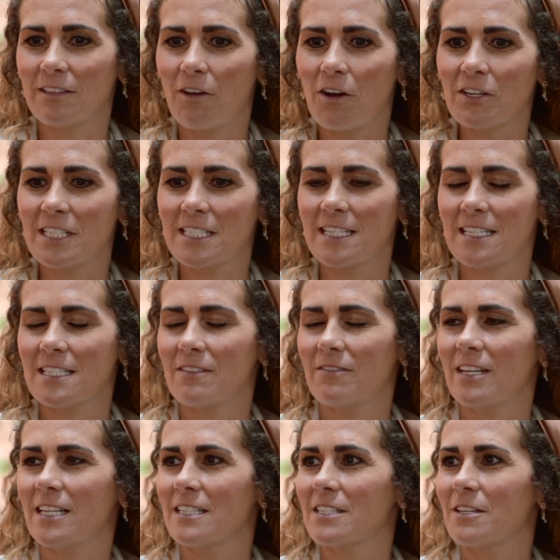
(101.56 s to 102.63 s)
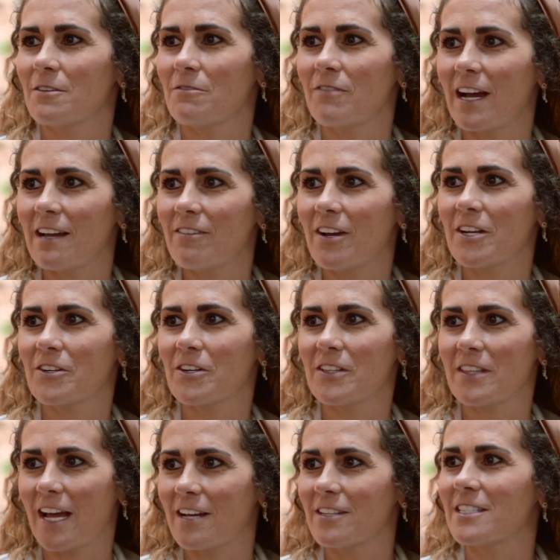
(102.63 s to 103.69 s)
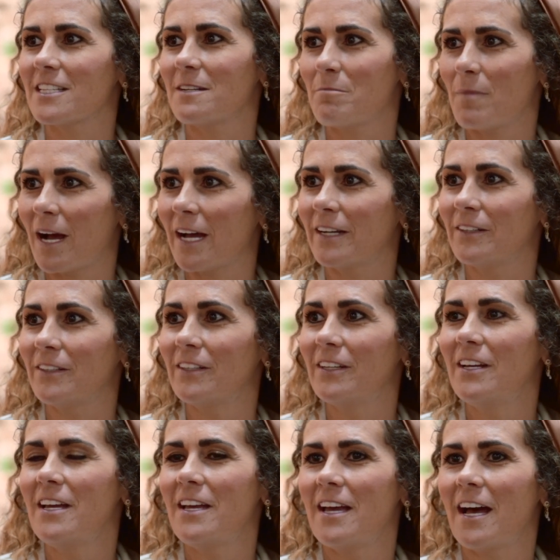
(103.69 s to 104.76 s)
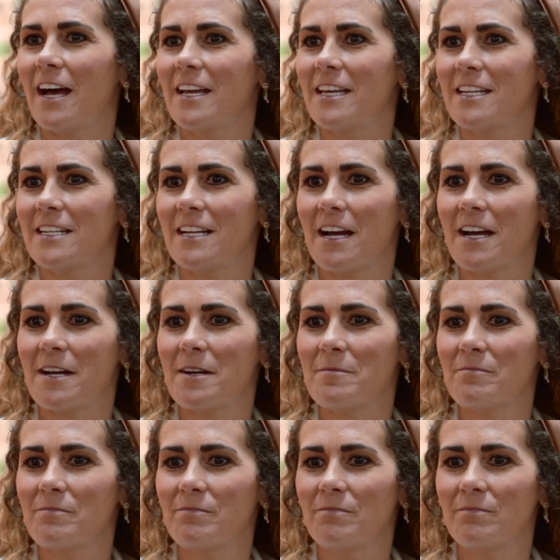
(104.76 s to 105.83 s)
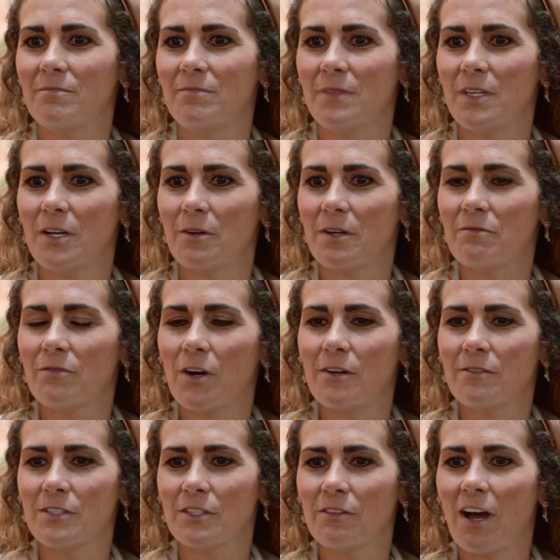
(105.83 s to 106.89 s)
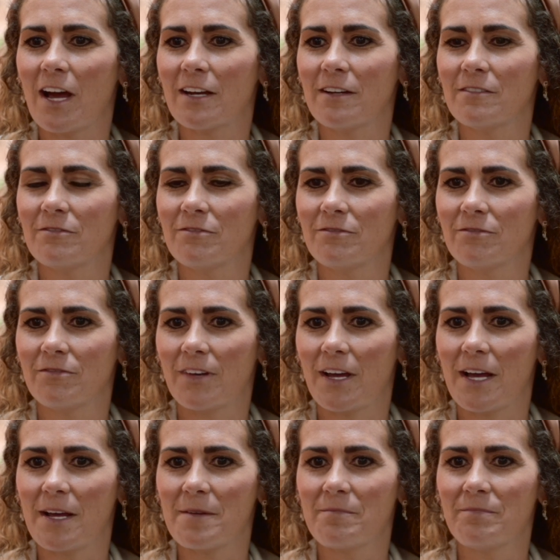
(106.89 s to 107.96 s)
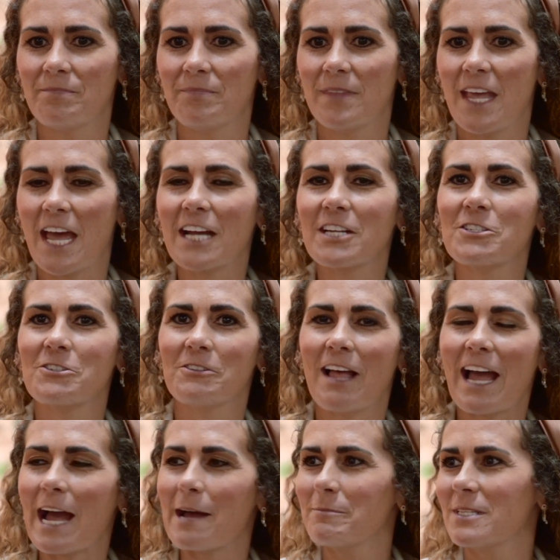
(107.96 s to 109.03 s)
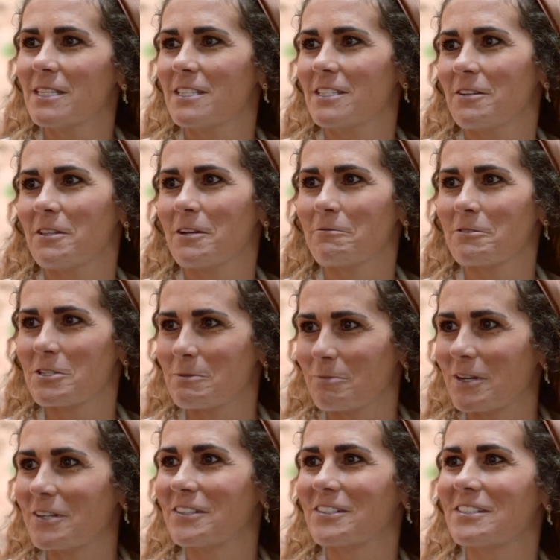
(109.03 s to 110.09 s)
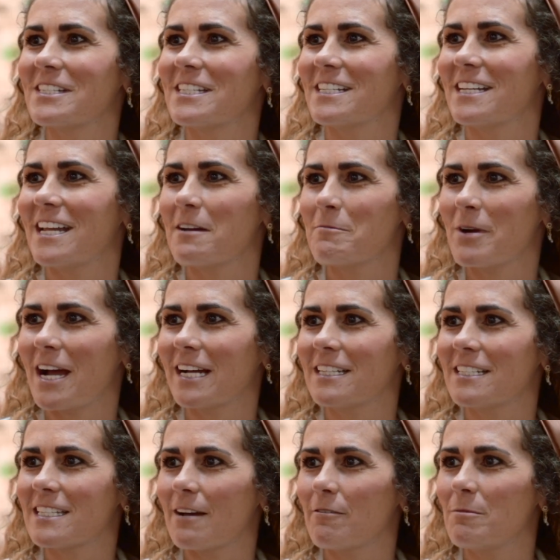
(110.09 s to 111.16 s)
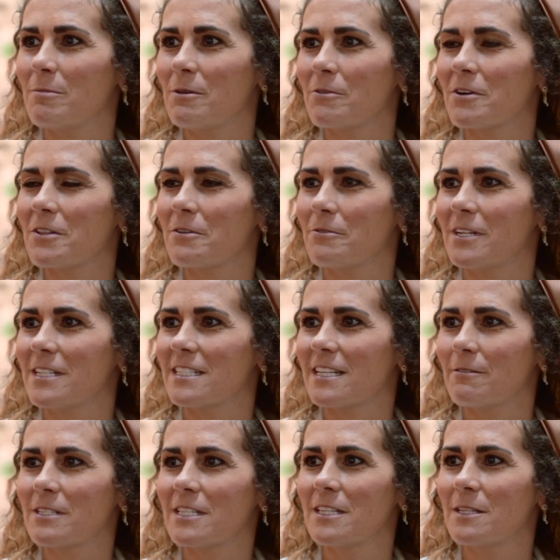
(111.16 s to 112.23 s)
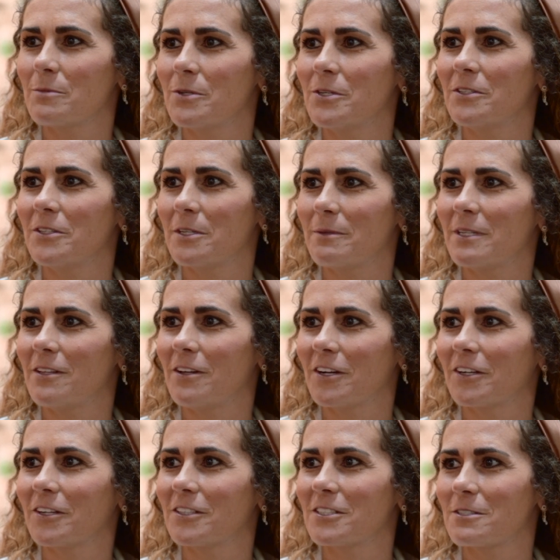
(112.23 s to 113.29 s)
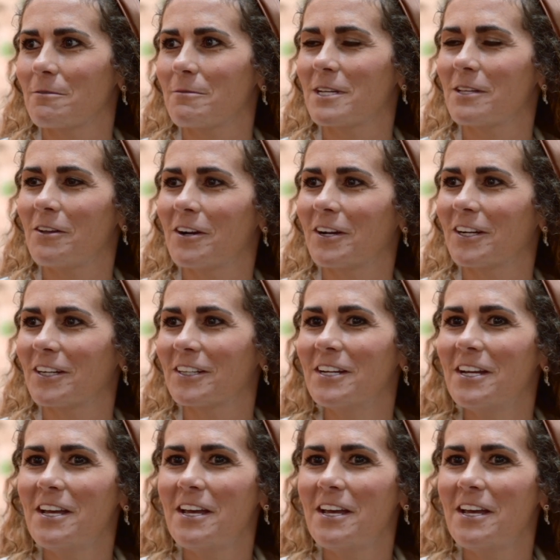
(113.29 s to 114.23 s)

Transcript: long distance events, so 500,000 a mile. It involved a lot of extra laps. So there were sprinters, and at practice, I would be one of the ones that was in the pool a little bit longer, swimming longer,